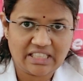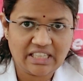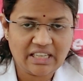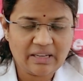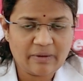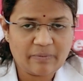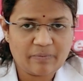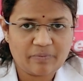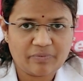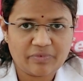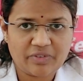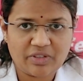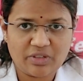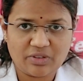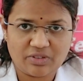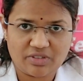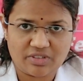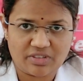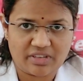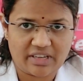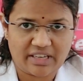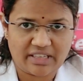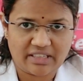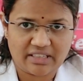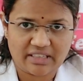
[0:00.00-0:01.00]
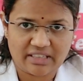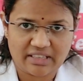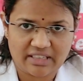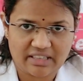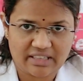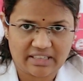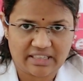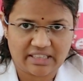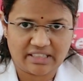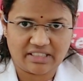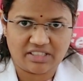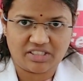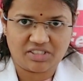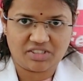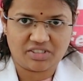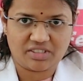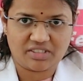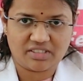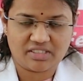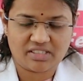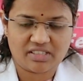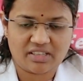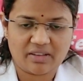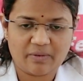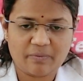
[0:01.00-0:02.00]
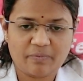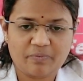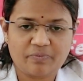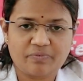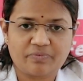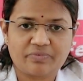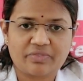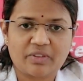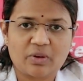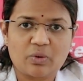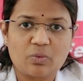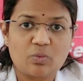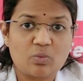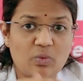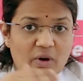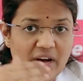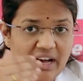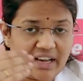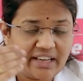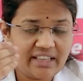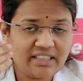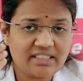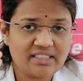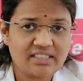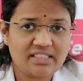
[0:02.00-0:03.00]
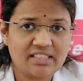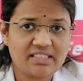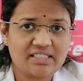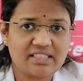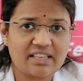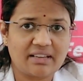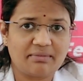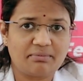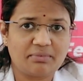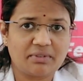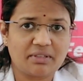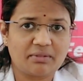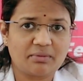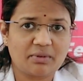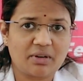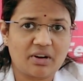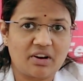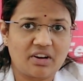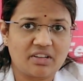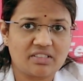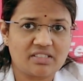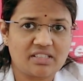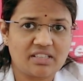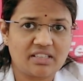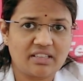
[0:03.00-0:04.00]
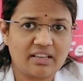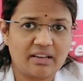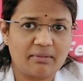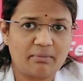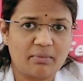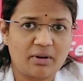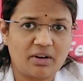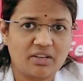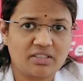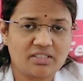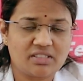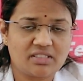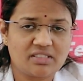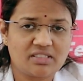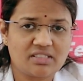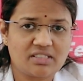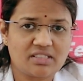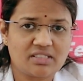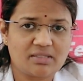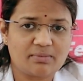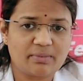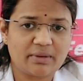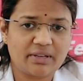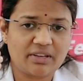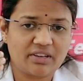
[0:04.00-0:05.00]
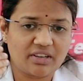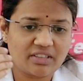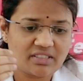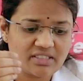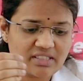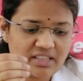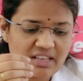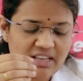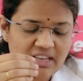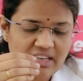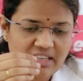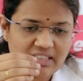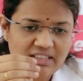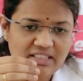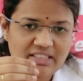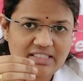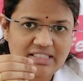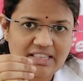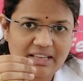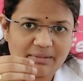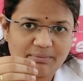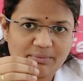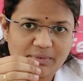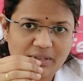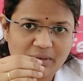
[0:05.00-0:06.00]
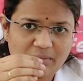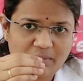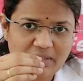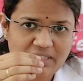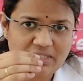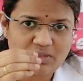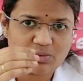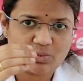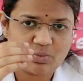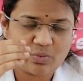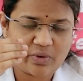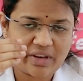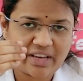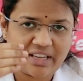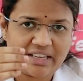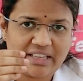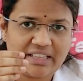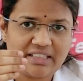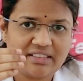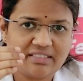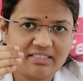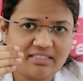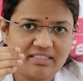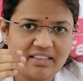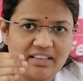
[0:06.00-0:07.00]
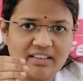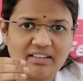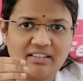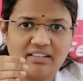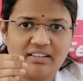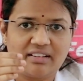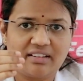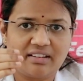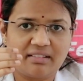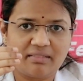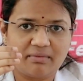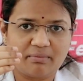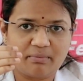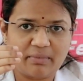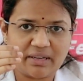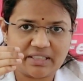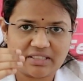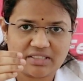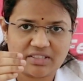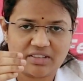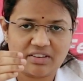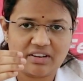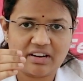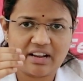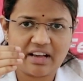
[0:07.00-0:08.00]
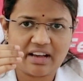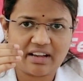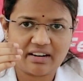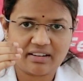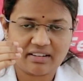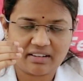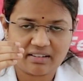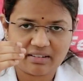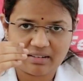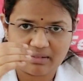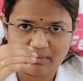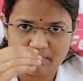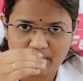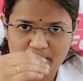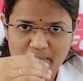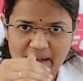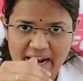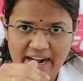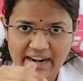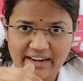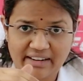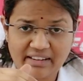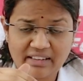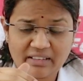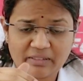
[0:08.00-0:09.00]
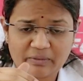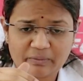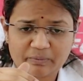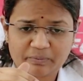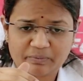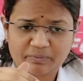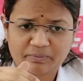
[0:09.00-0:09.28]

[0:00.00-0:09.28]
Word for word: the uterine conditions. Why is the septum causing abortions is because the septum is very thin muscular band